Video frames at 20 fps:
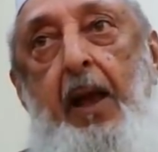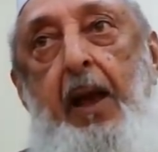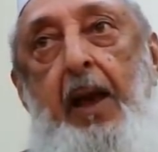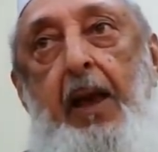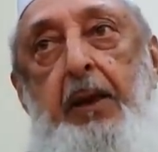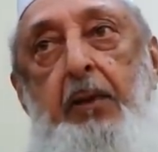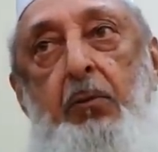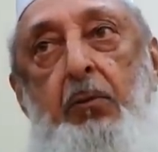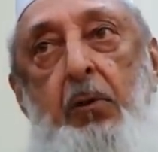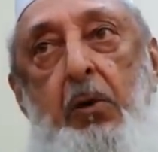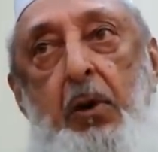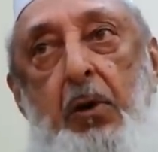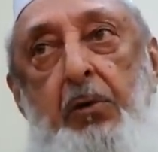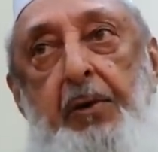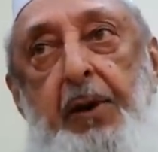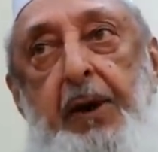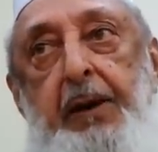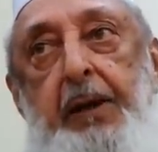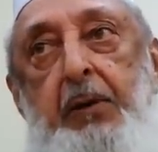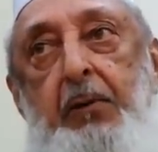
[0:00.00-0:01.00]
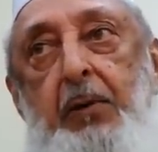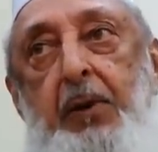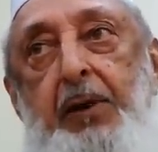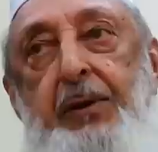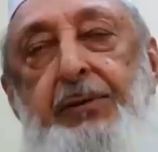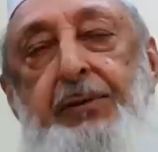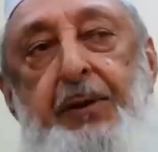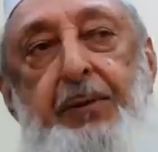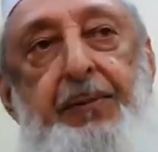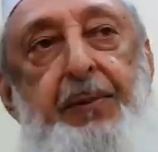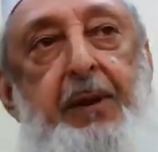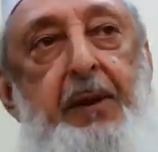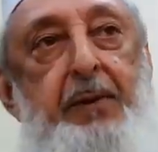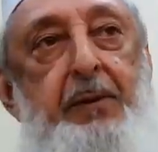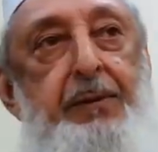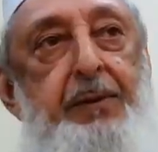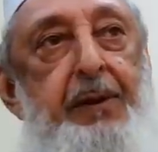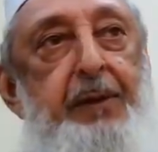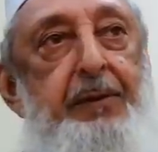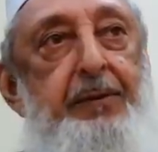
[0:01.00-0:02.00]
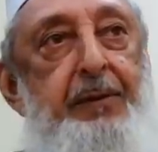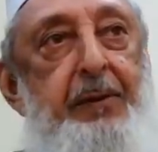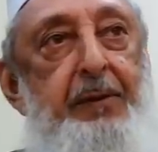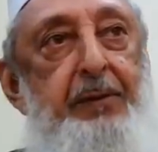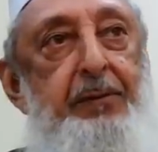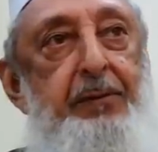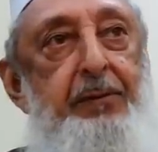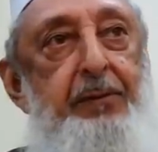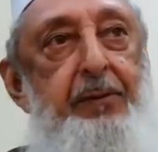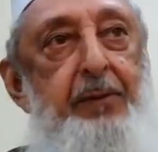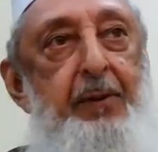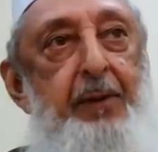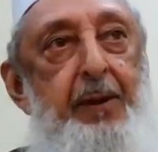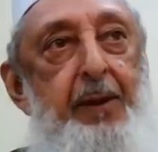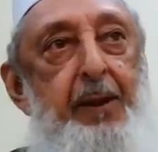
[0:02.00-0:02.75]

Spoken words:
and were already worshipping Jesus